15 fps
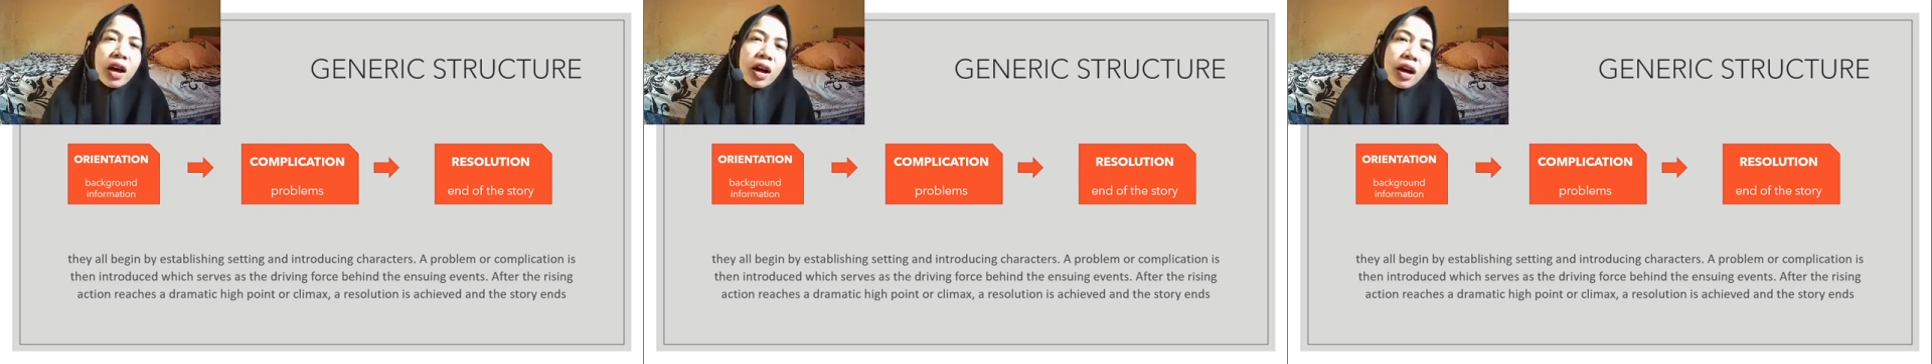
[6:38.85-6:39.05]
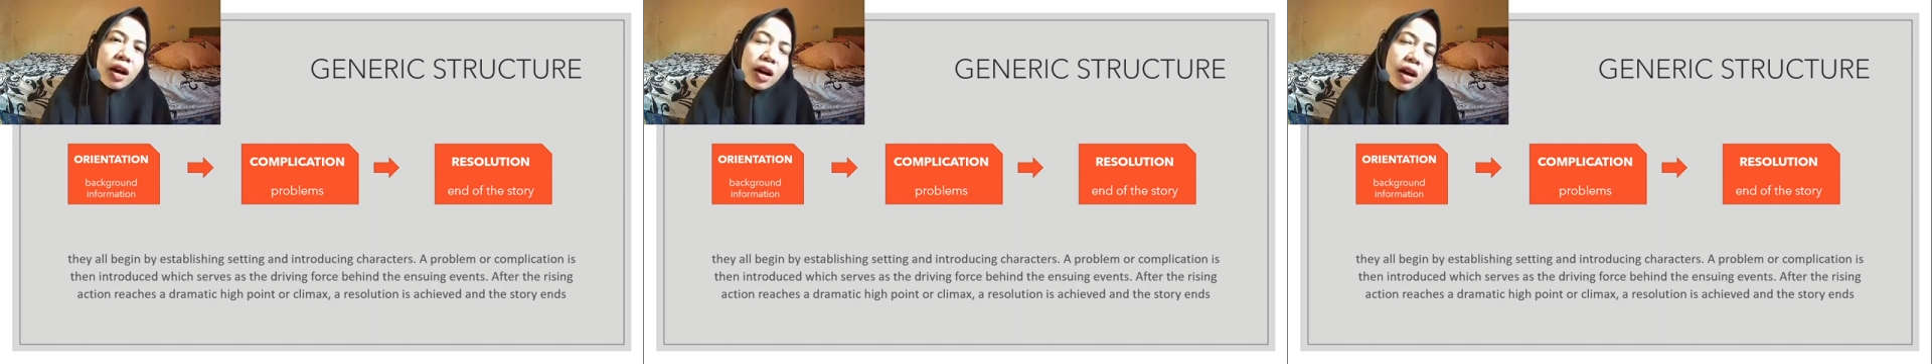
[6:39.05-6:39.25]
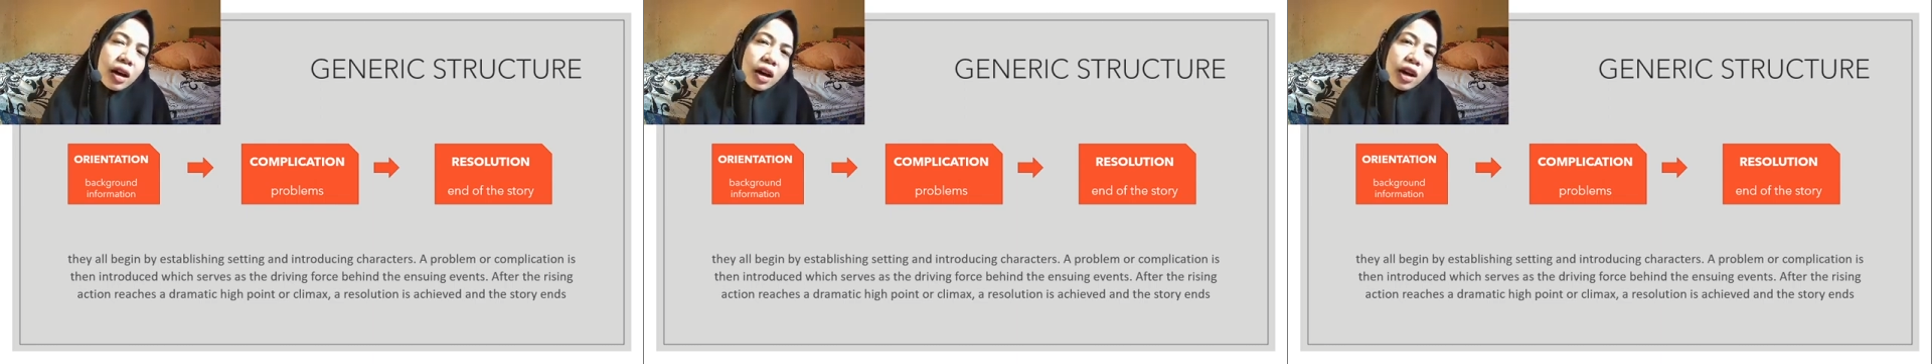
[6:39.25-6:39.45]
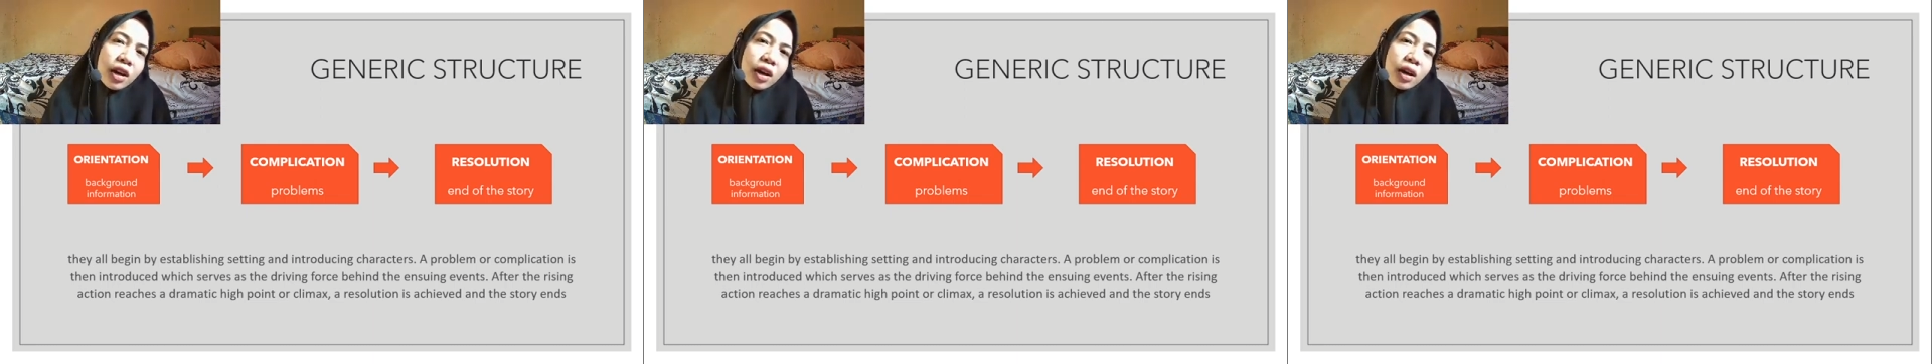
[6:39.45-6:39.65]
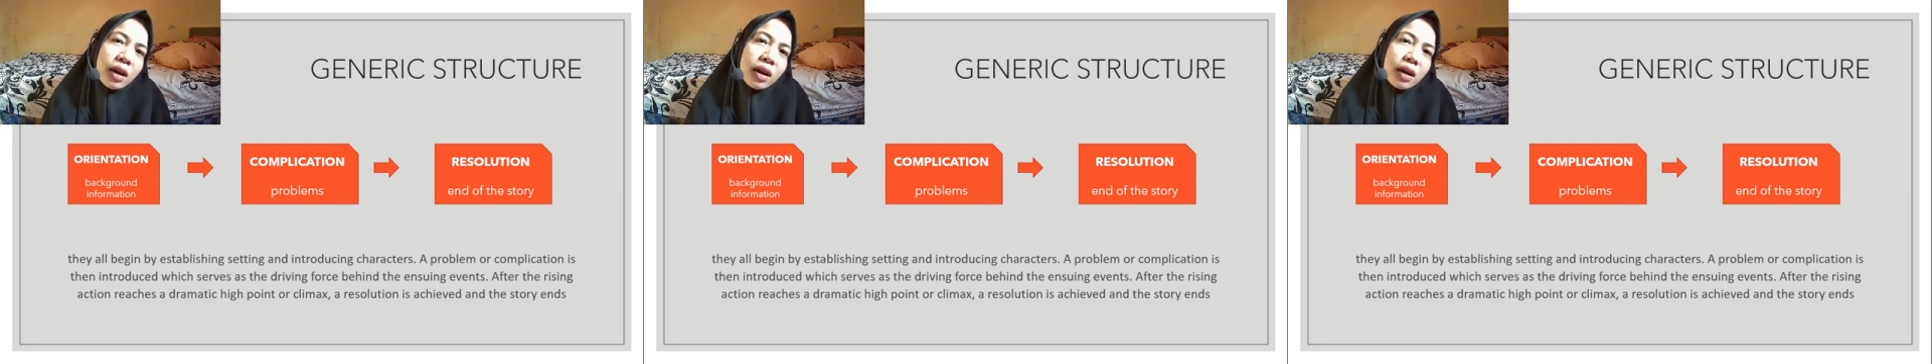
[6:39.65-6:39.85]

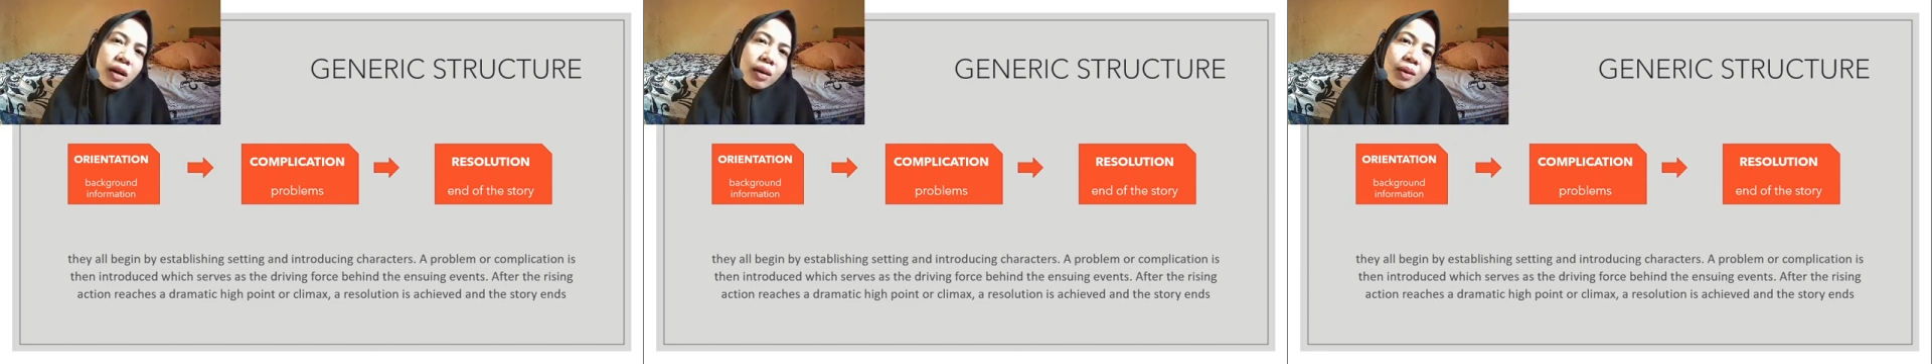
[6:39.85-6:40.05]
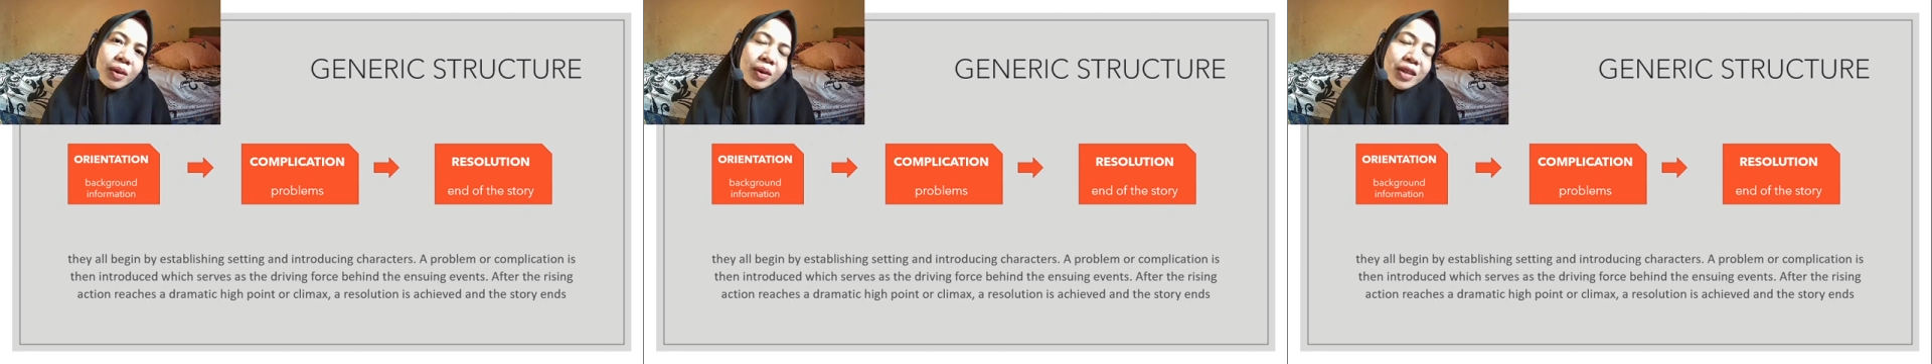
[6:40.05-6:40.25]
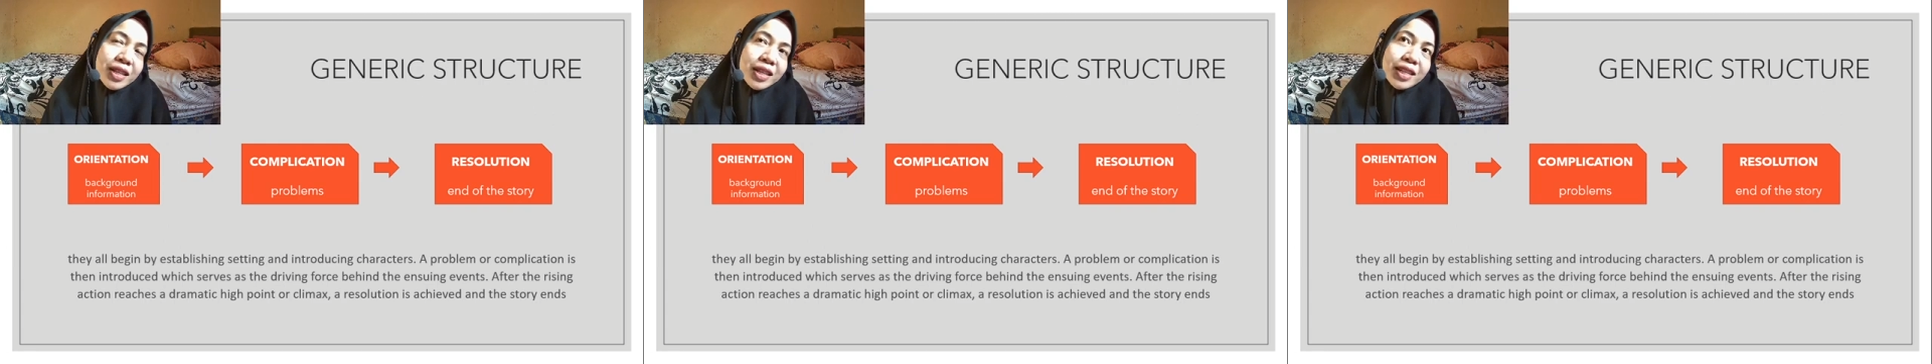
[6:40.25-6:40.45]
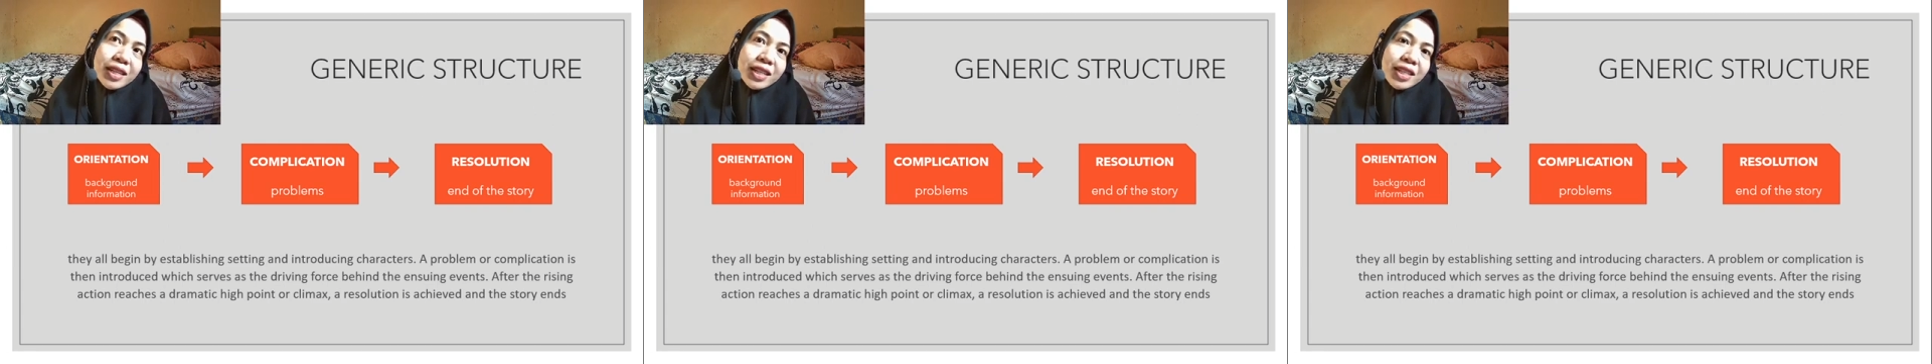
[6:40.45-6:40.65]
the